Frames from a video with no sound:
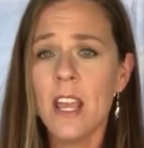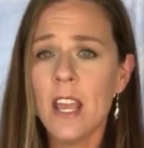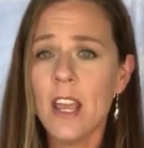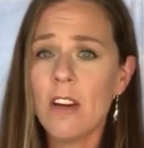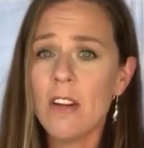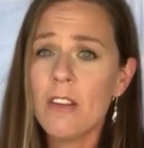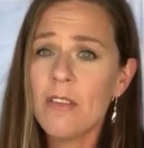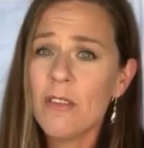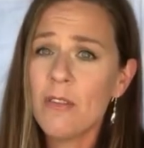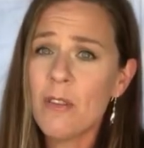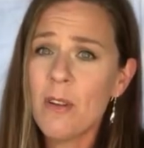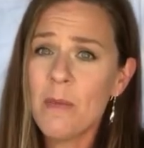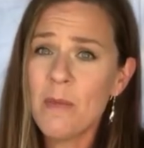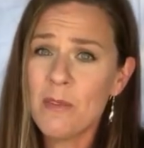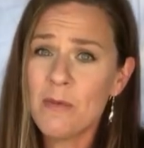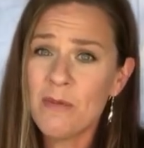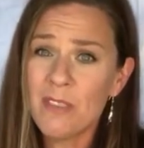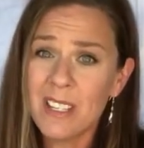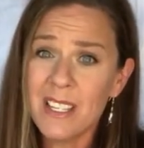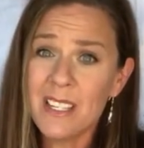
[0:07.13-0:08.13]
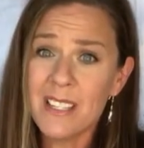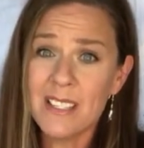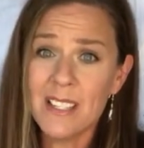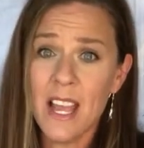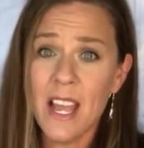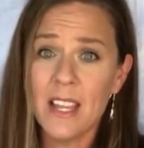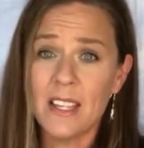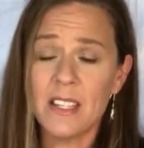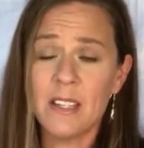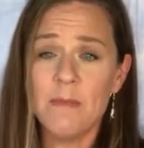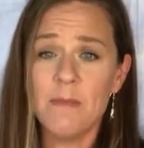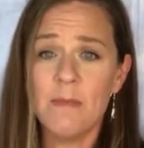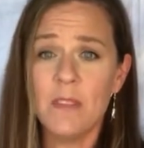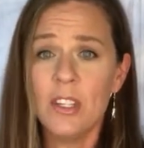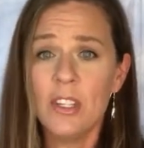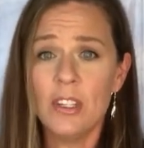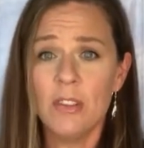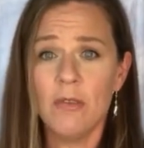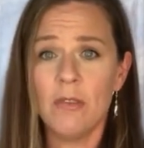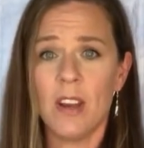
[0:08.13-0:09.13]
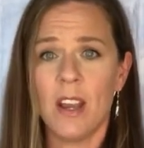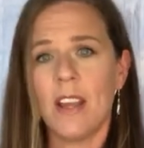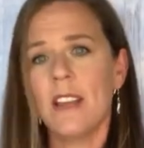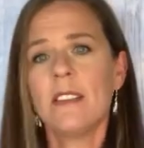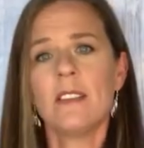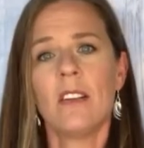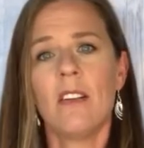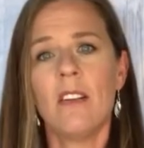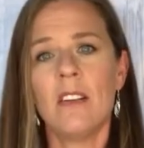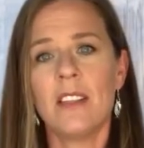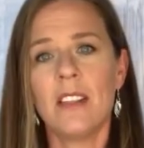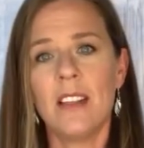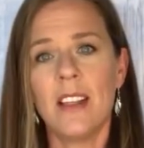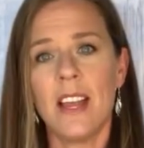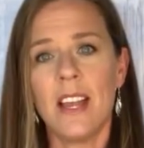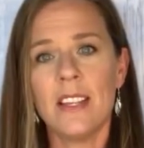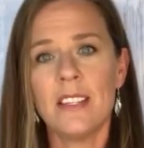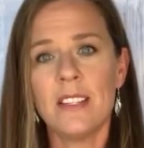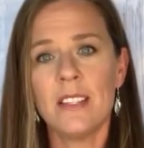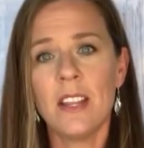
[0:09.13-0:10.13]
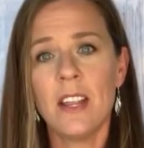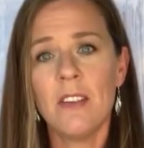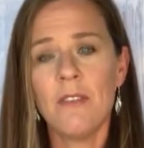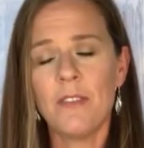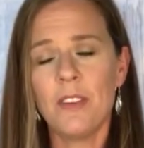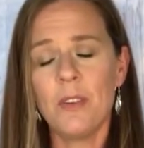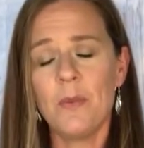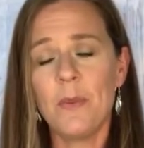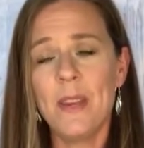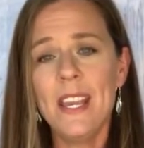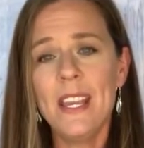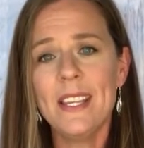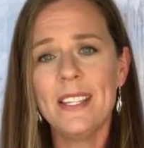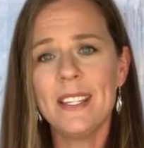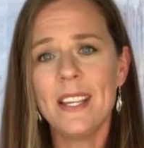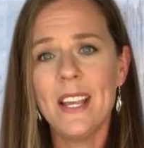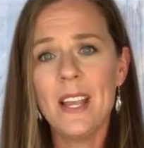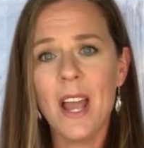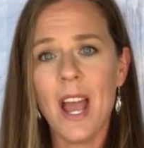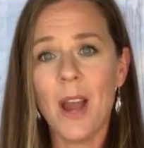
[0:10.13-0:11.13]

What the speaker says: And although I've been really sad to miss you guys all the last few weeks,